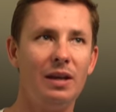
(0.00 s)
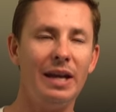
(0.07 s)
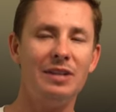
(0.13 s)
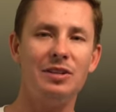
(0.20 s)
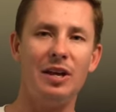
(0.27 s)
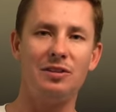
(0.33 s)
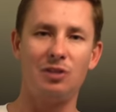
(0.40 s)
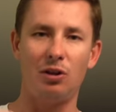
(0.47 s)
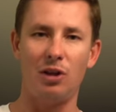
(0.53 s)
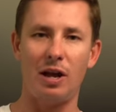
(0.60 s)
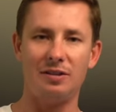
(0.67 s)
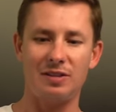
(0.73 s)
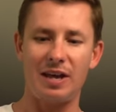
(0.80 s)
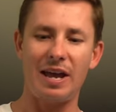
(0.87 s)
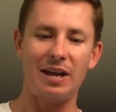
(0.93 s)
it, it's a
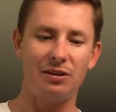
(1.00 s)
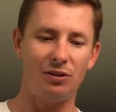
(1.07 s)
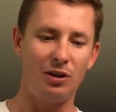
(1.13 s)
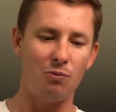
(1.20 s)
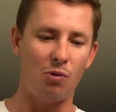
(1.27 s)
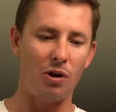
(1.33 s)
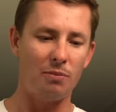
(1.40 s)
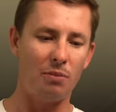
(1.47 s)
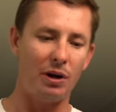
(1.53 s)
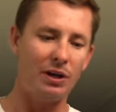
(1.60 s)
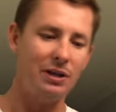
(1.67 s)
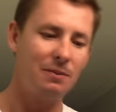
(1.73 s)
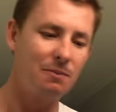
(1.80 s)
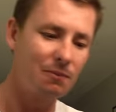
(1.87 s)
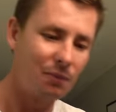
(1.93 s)
lot to handle in one
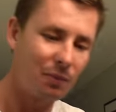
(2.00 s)
bite.